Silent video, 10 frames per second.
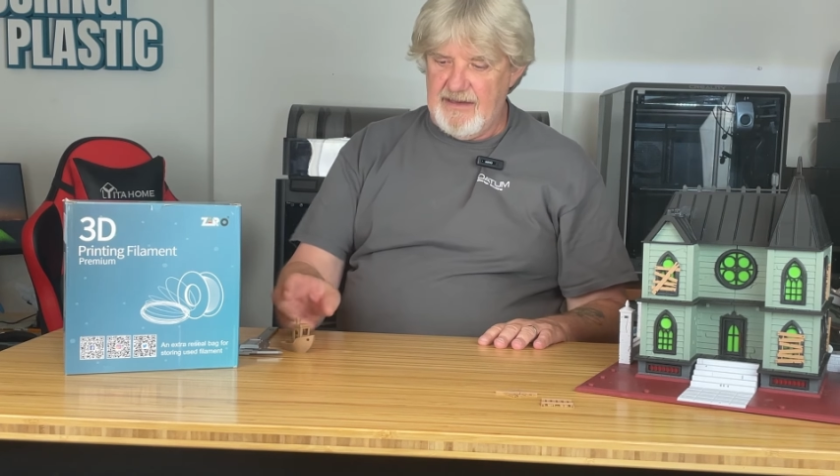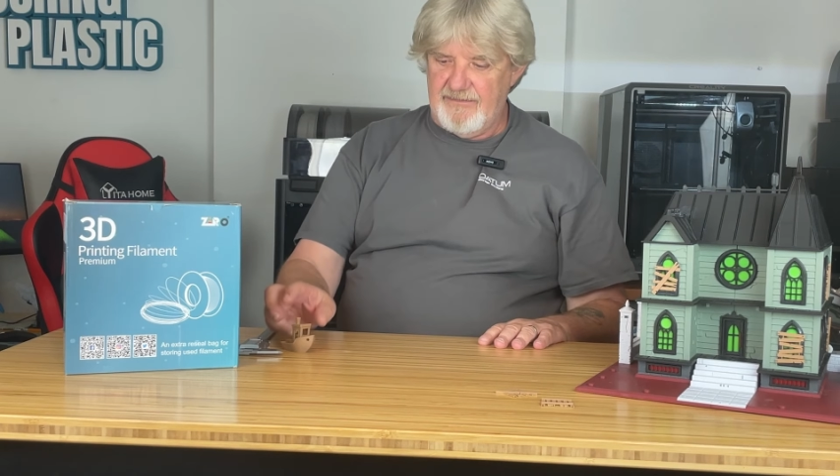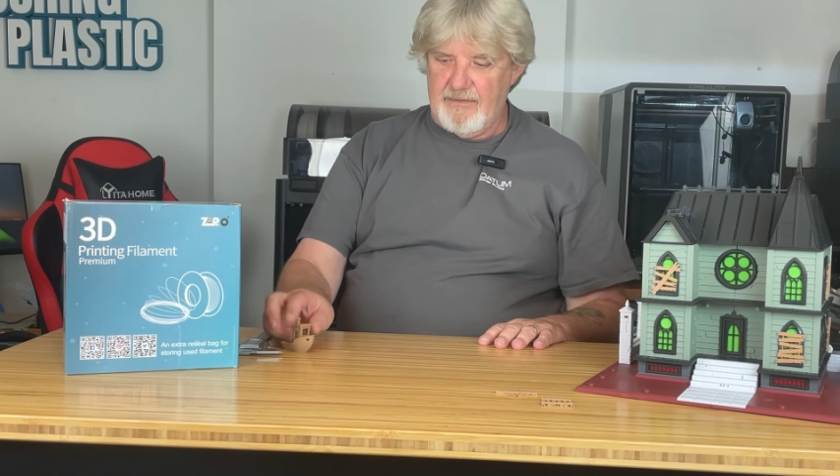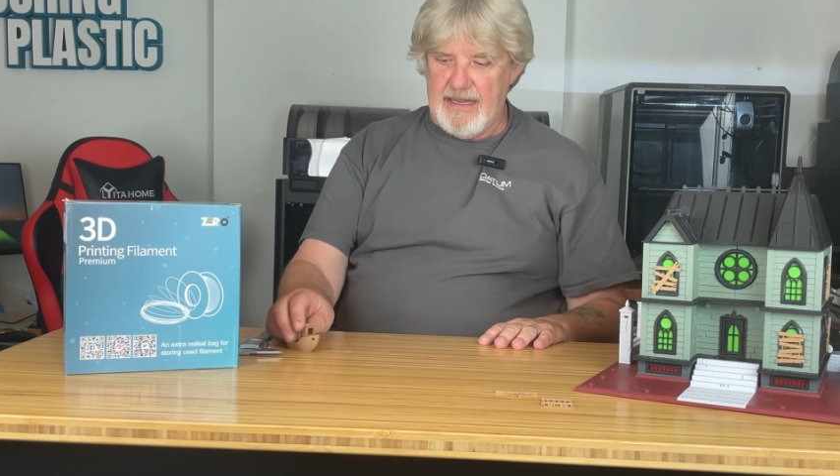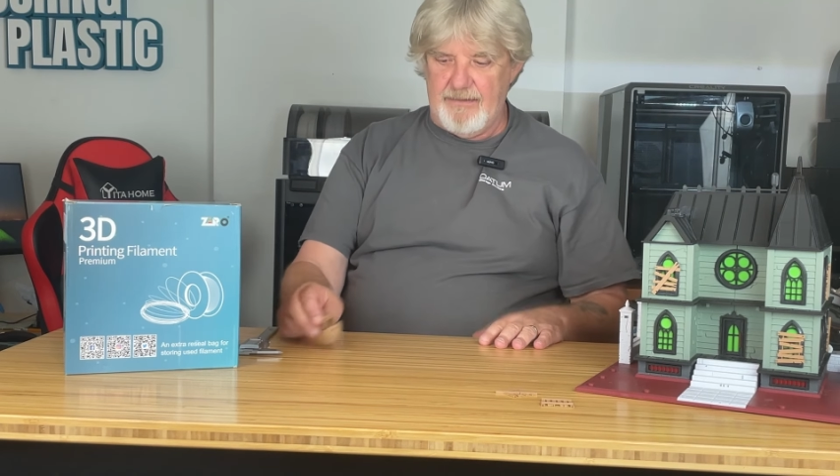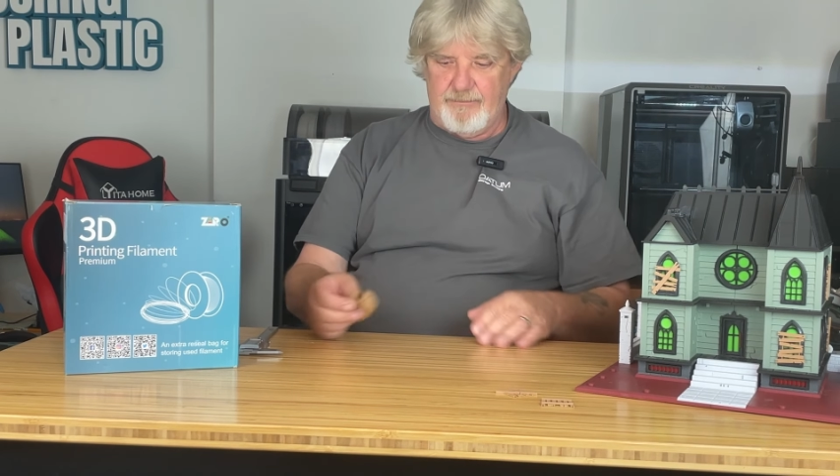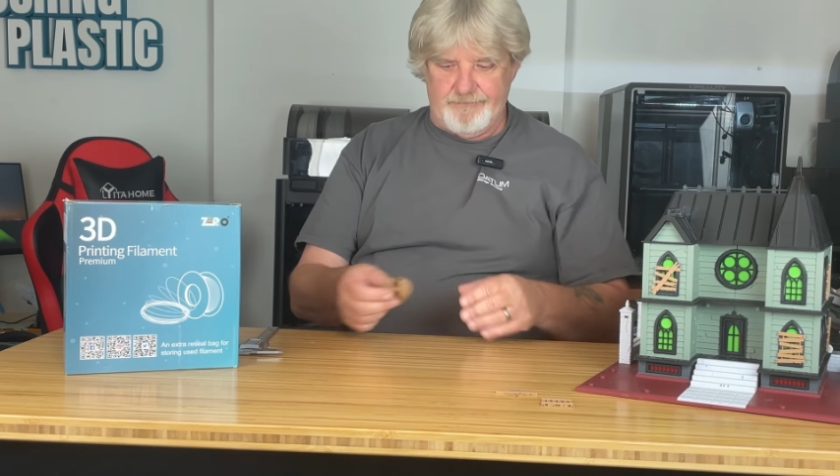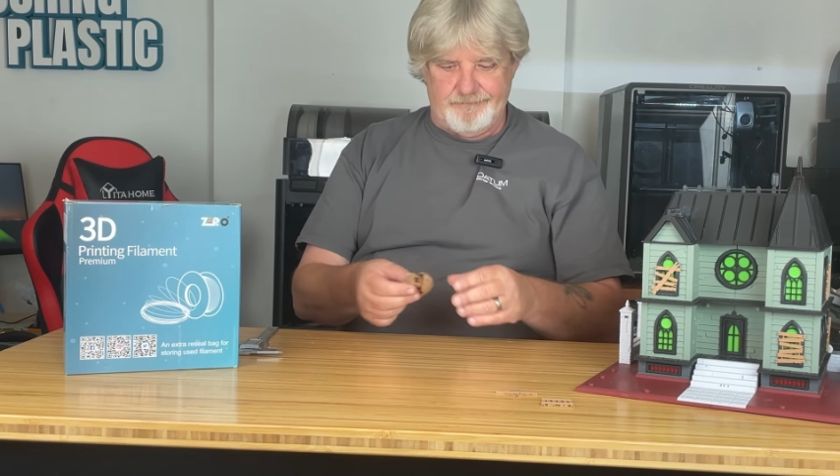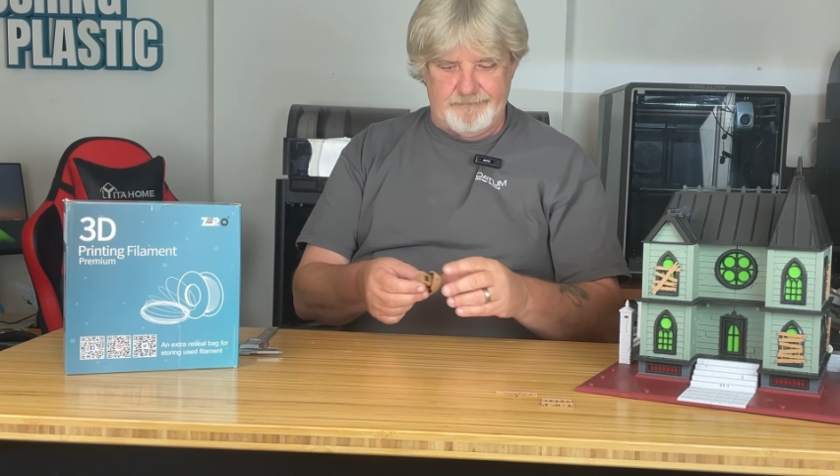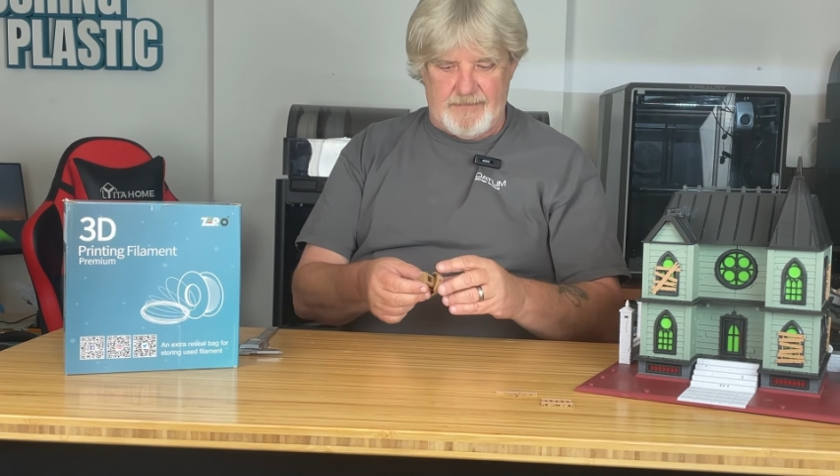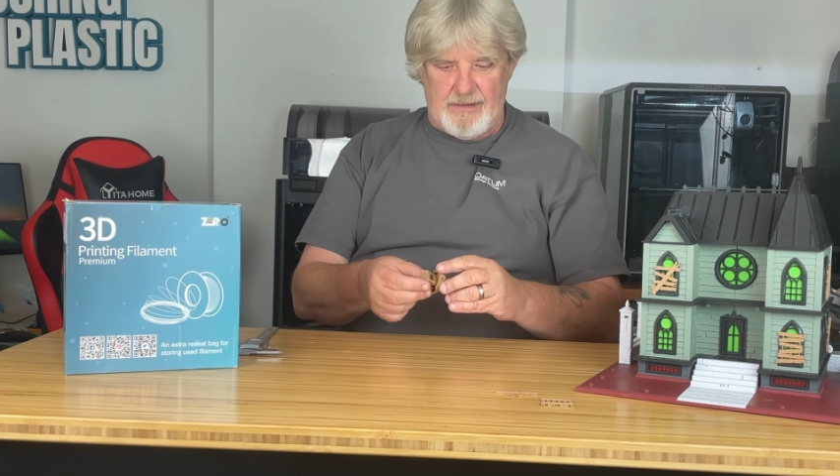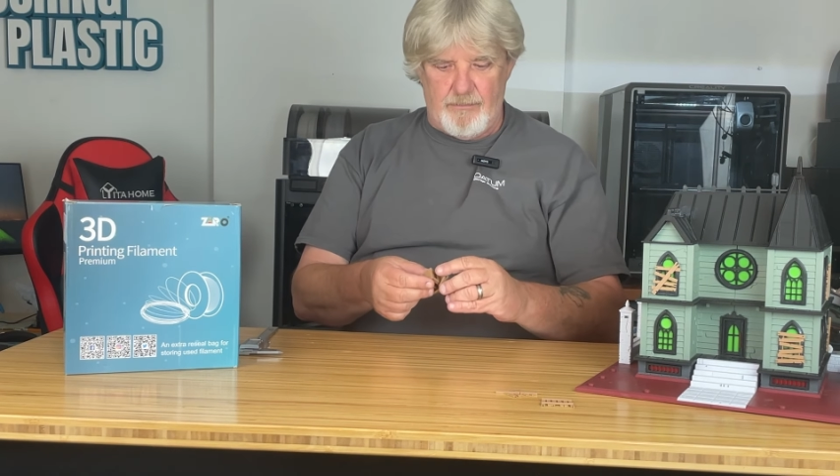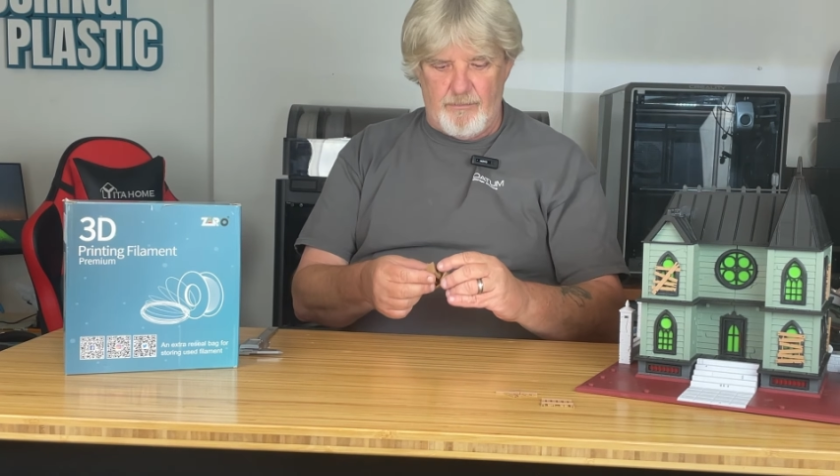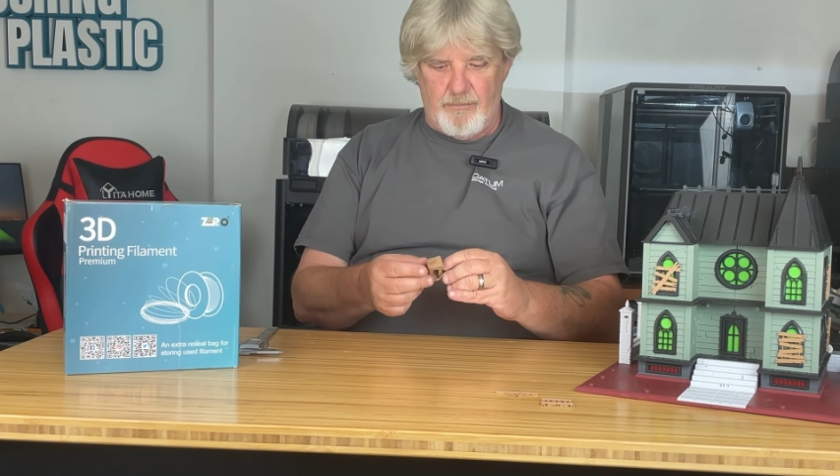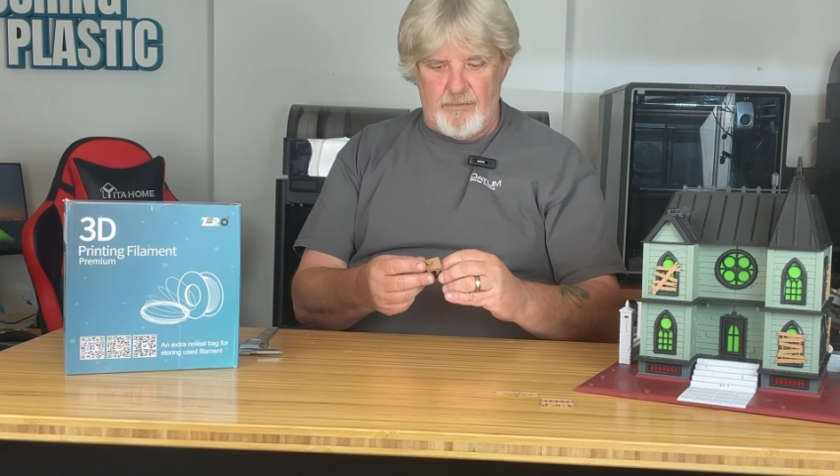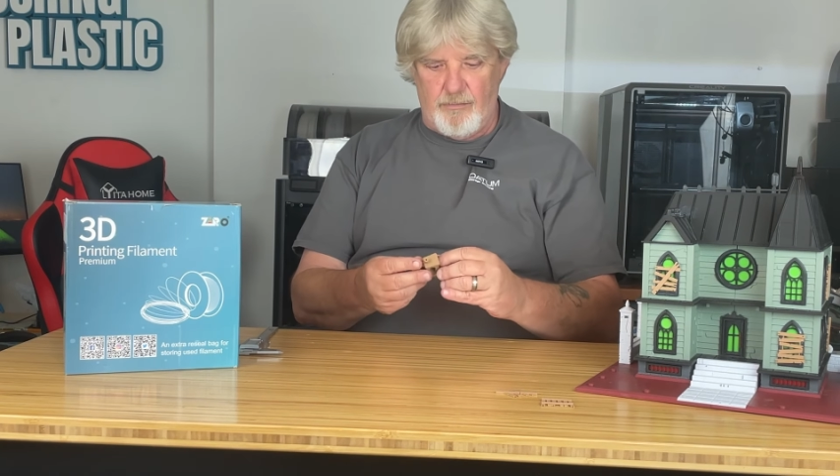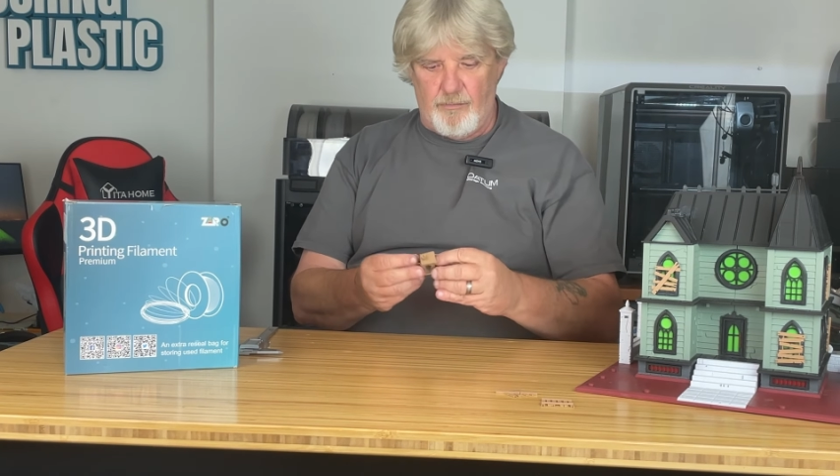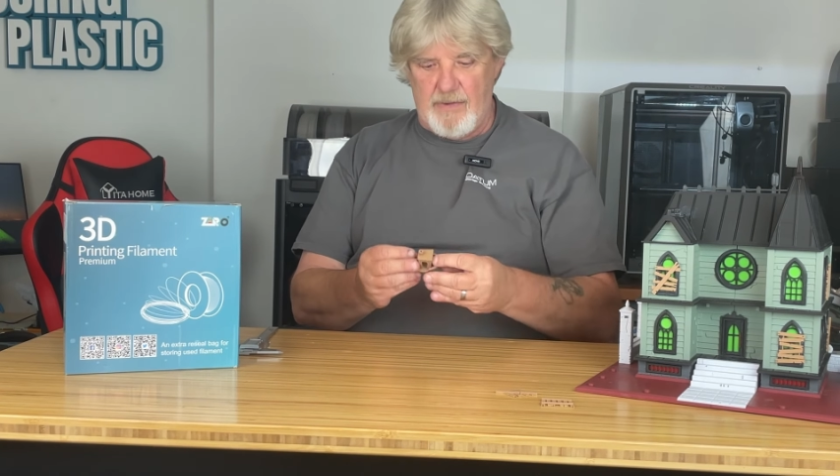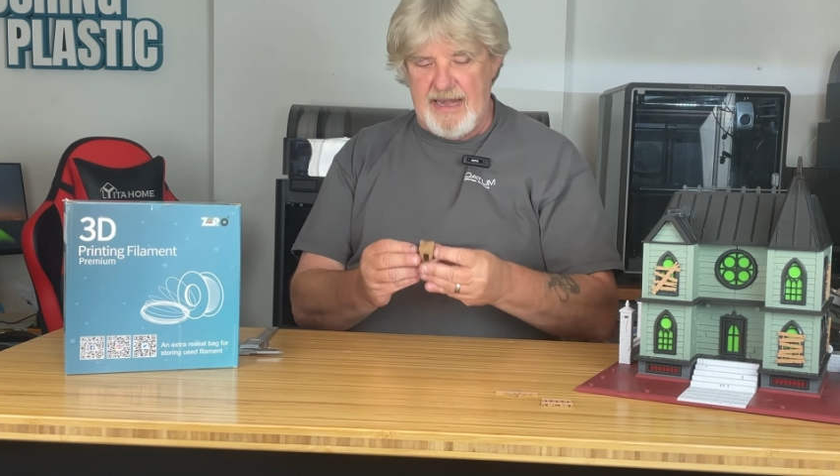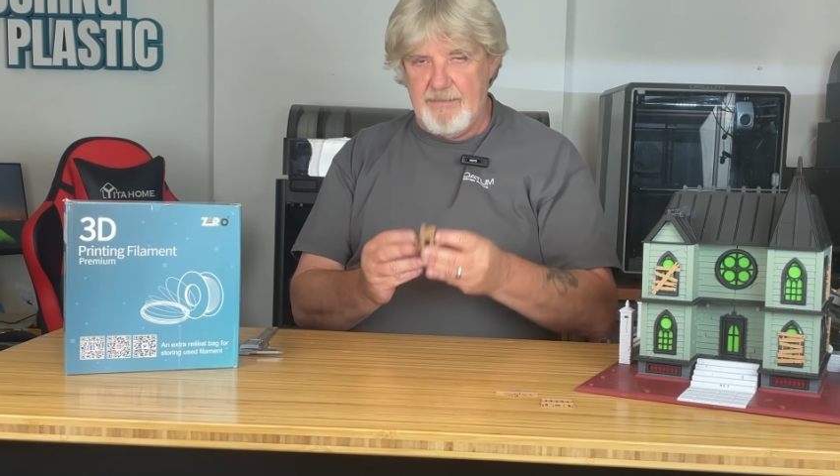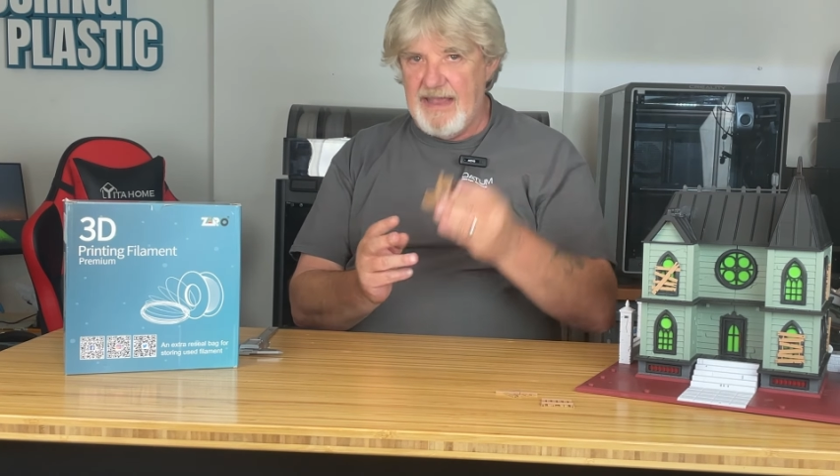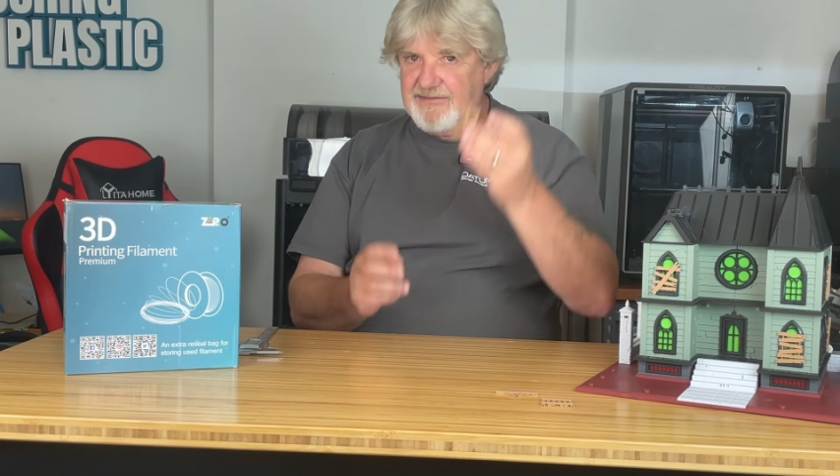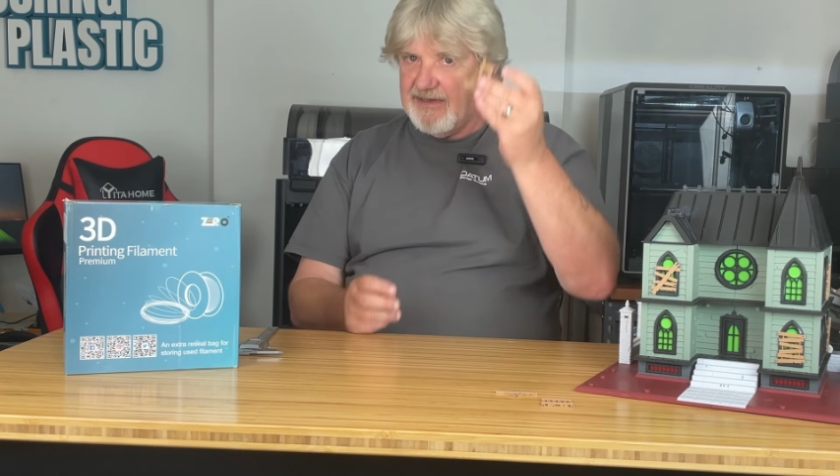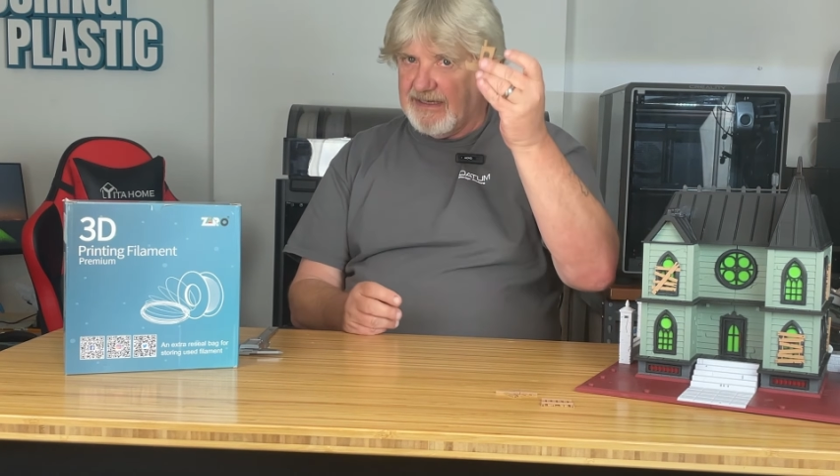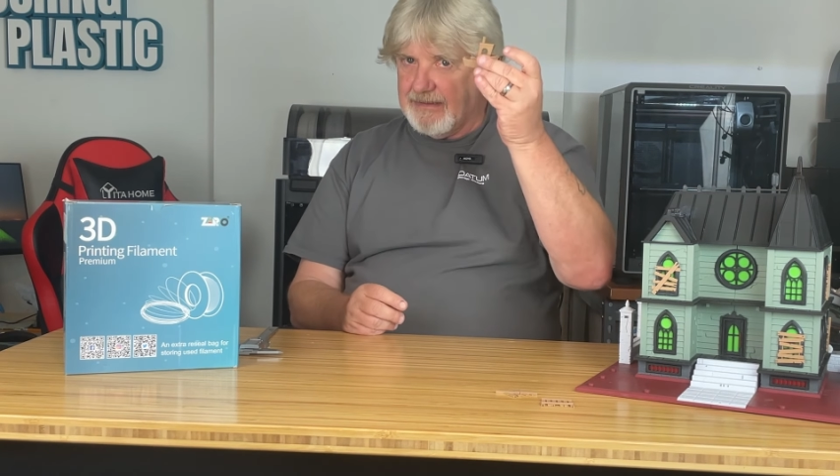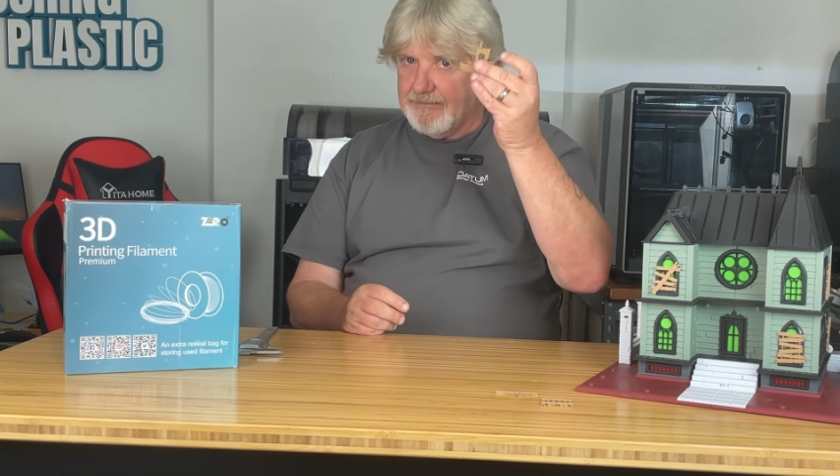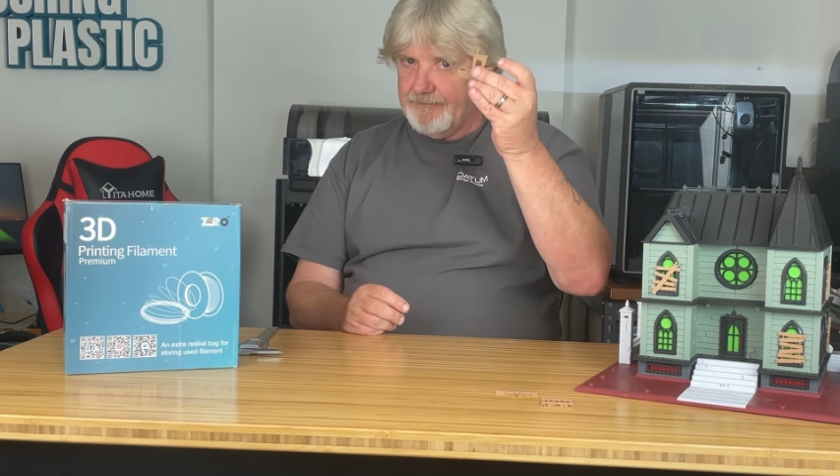So I ran a benchy.